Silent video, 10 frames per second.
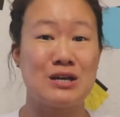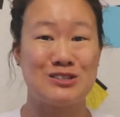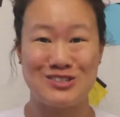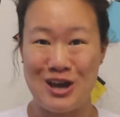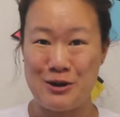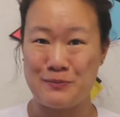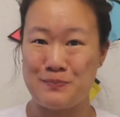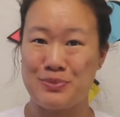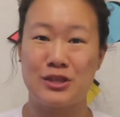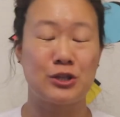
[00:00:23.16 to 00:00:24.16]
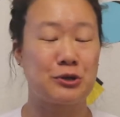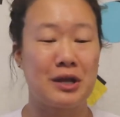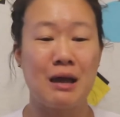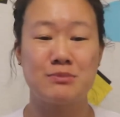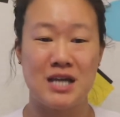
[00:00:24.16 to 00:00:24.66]
So the
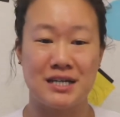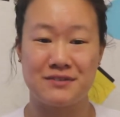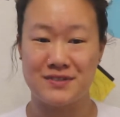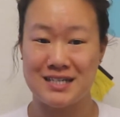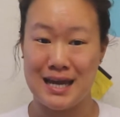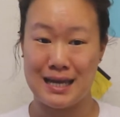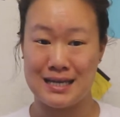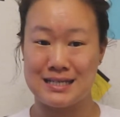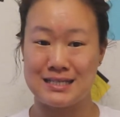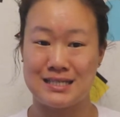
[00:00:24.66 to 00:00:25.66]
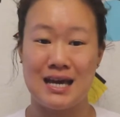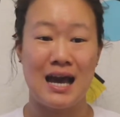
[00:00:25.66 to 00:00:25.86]
learning objective today is